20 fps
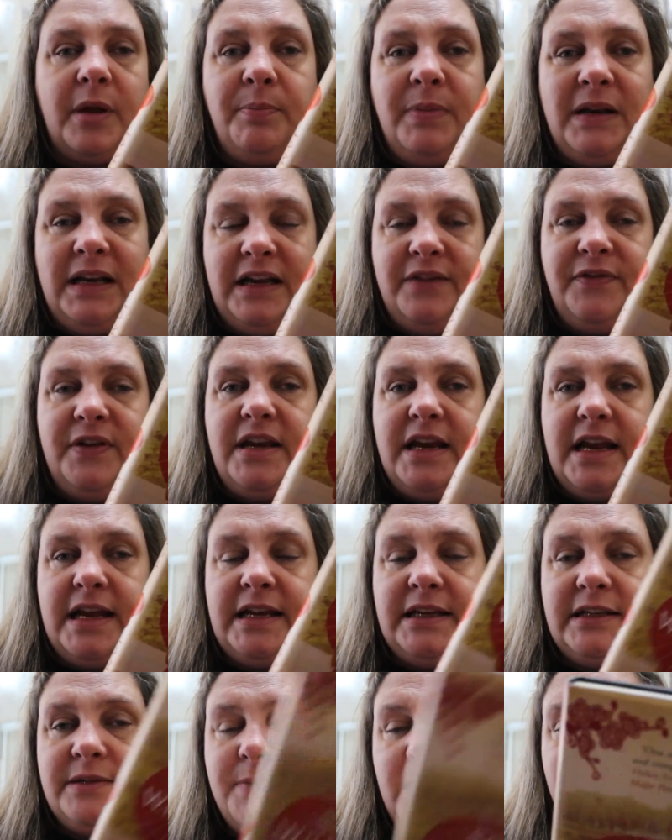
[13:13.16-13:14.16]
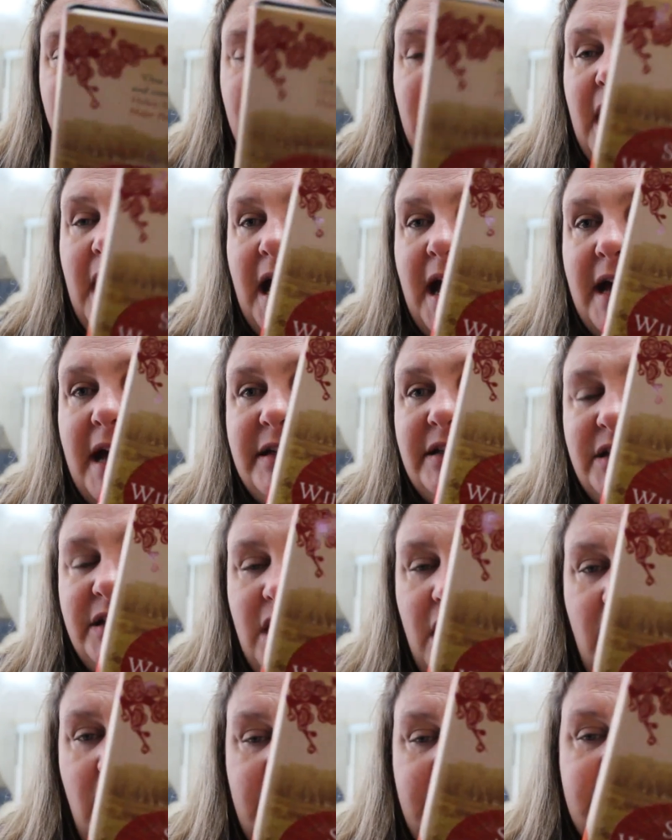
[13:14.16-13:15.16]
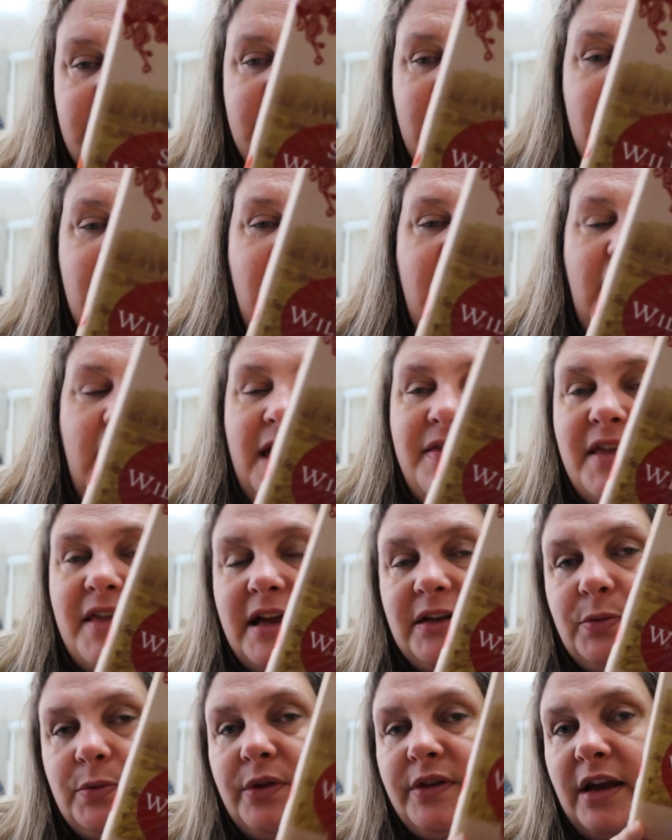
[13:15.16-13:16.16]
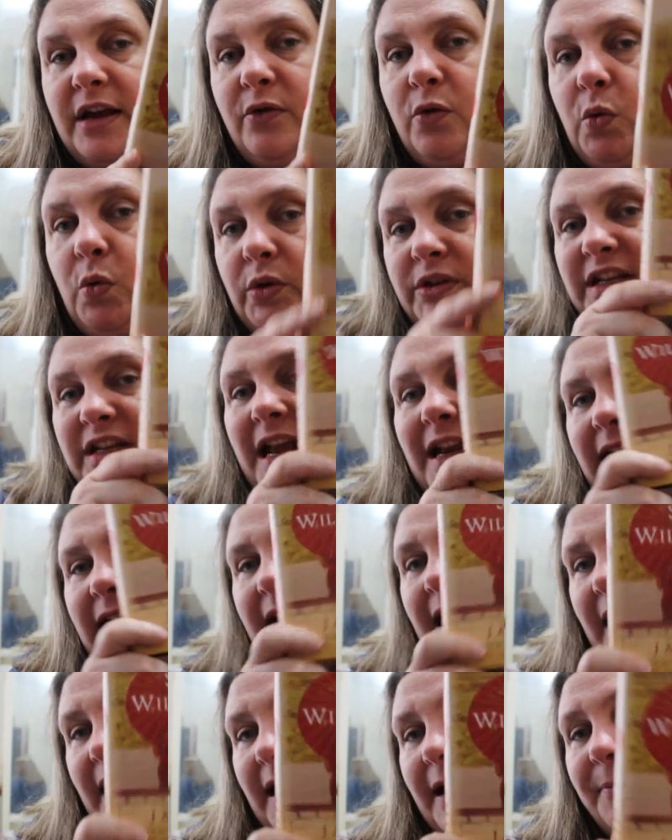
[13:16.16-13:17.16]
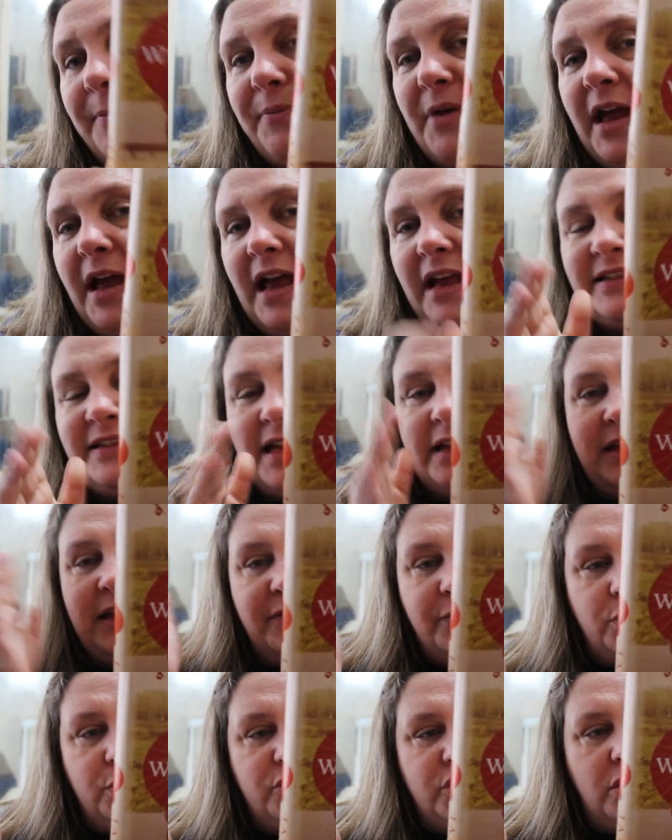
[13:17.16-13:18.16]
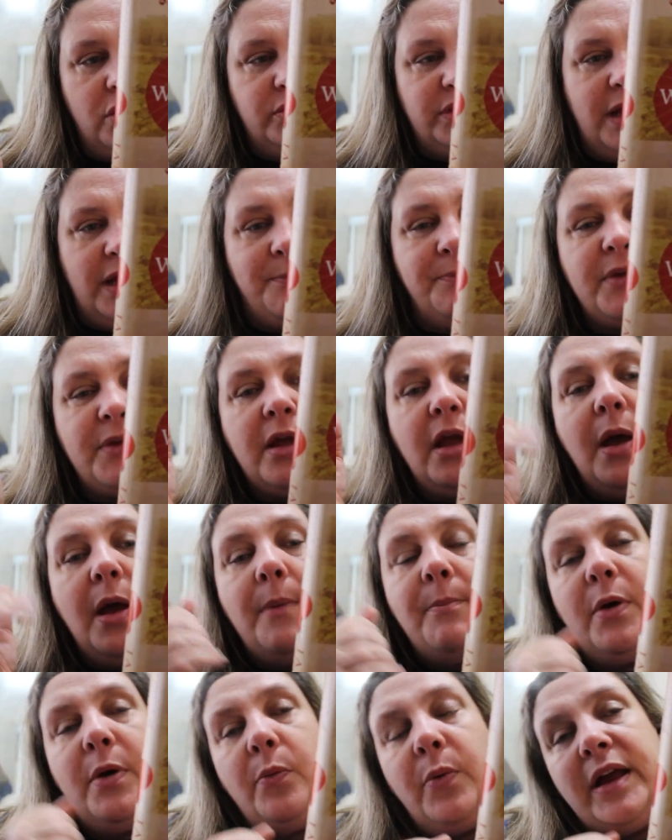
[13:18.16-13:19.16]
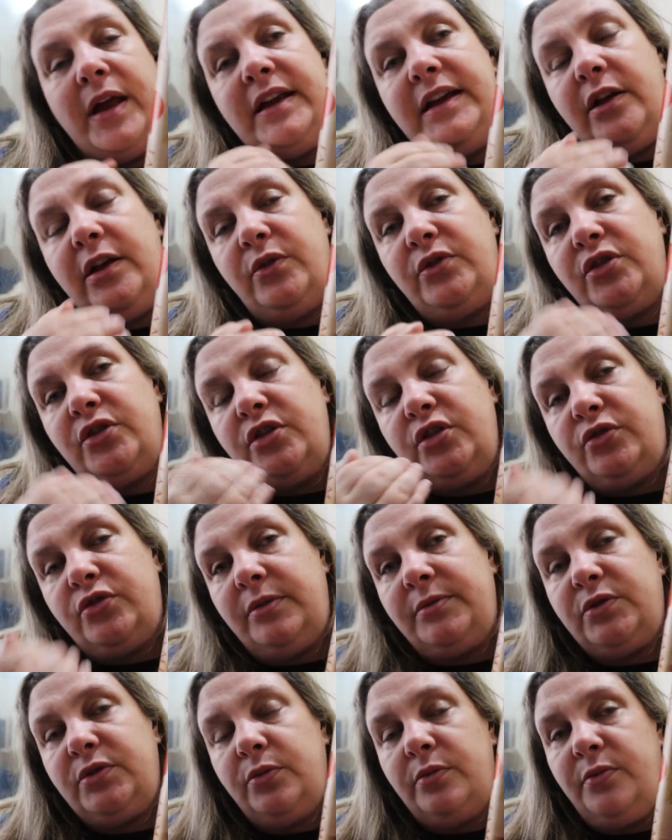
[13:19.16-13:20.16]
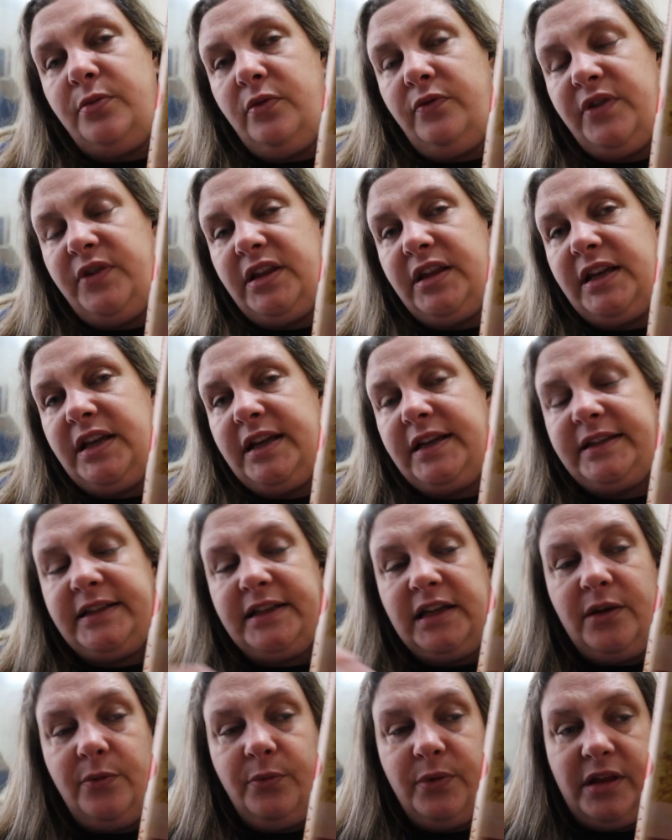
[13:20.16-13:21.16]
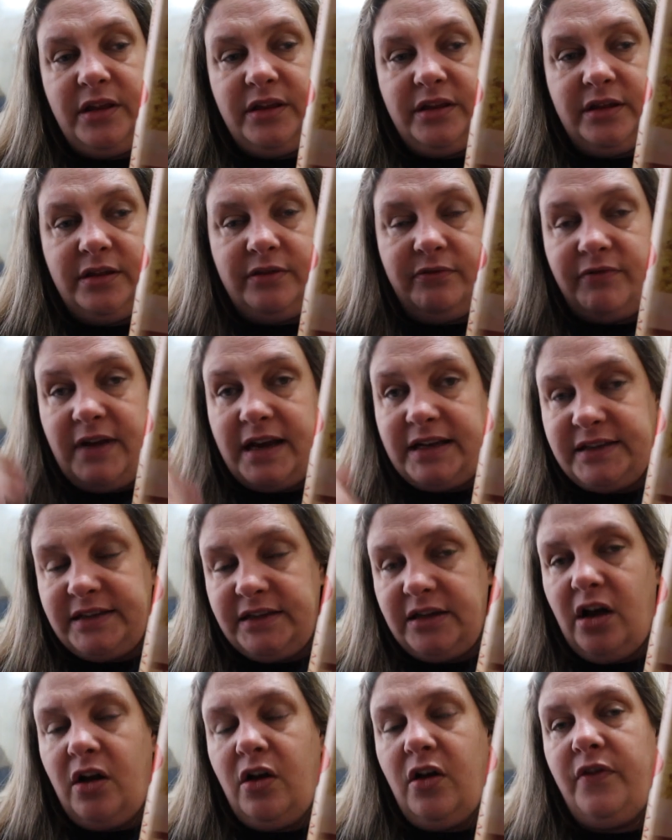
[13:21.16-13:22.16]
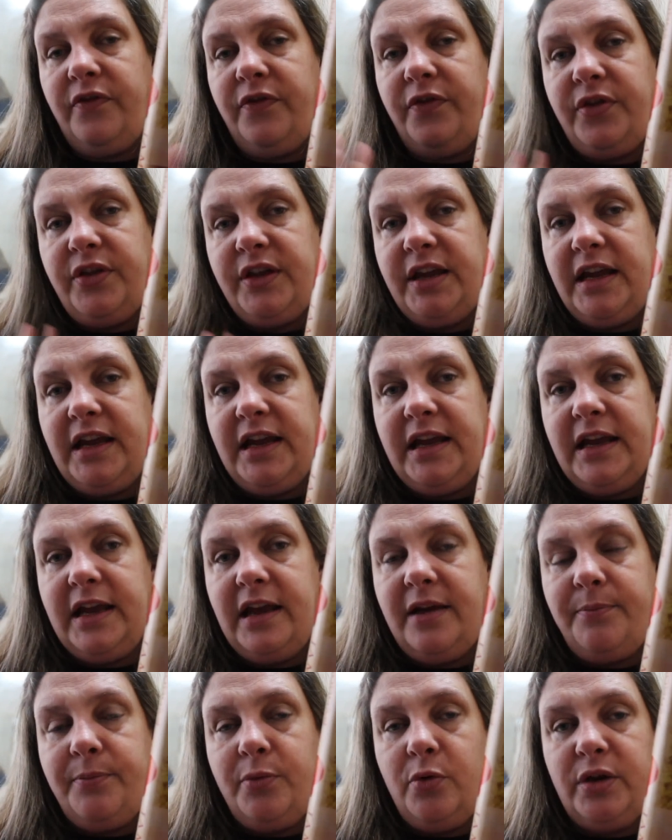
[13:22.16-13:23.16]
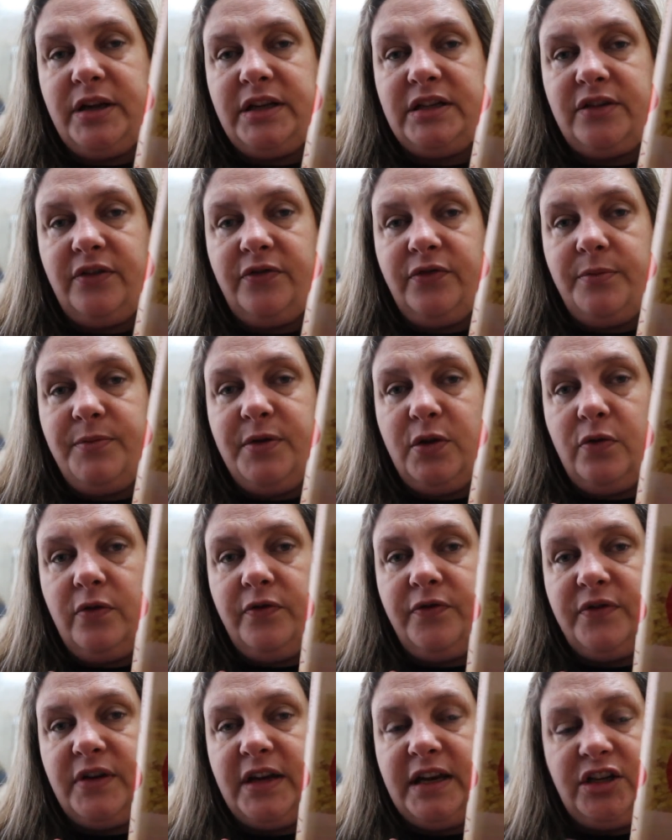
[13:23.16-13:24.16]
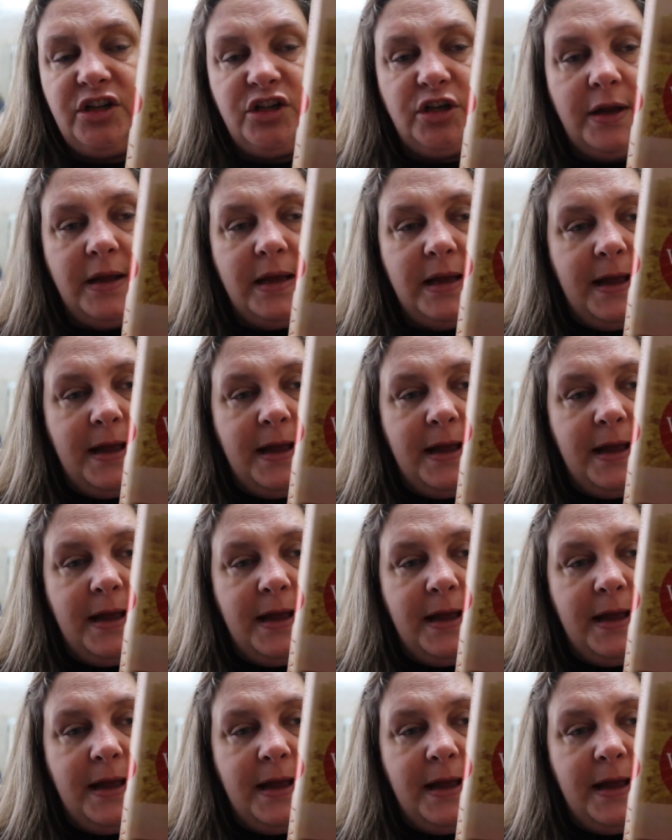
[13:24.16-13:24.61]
Believing that his mother had died, and that's what they're all telling her, they've all told him. But when he goes on a trip to a movie theatre with the rest of the boys from the orphanage,